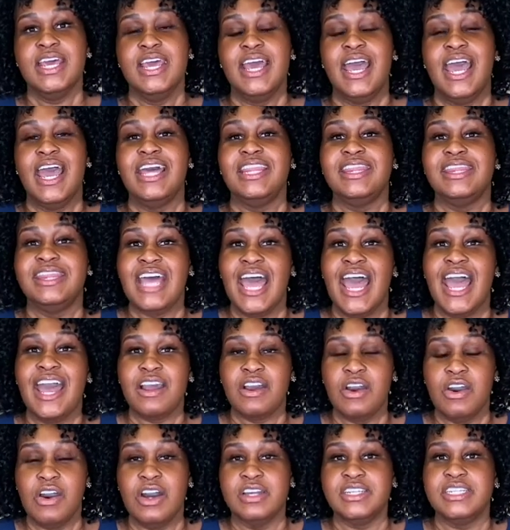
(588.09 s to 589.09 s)
and that
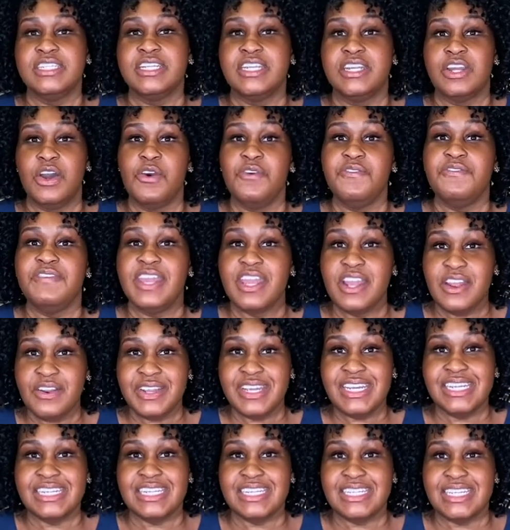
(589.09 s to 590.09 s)
causes an
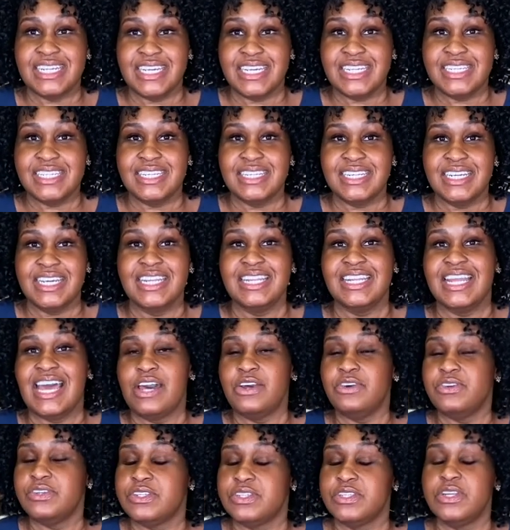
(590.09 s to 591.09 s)
ovarian cyst, and
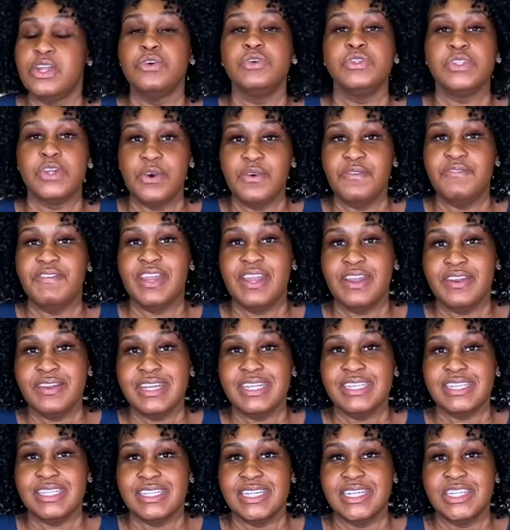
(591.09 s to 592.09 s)
those, those ovarian
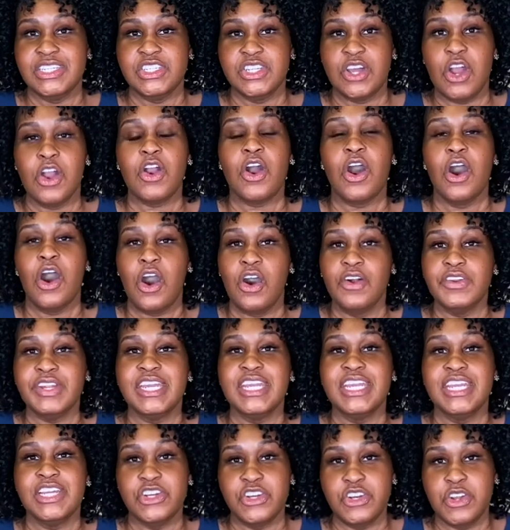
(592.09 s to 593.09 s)
cysts are called
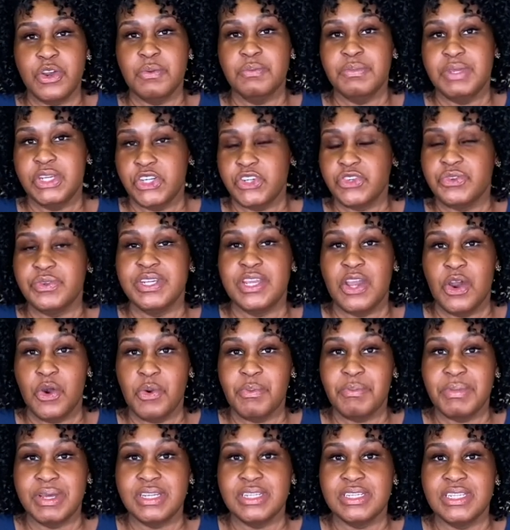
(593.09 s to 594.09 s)

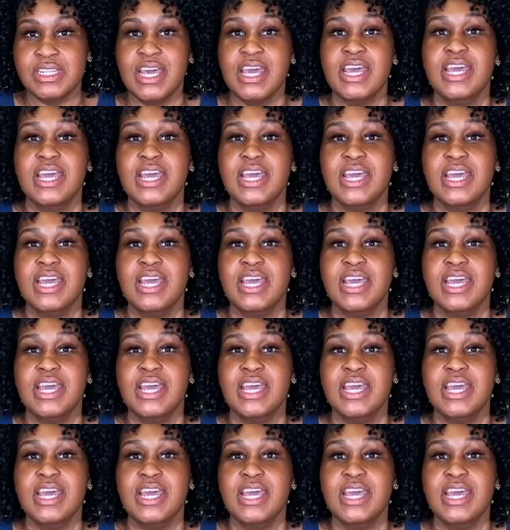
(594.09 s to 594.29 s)
endometriomas.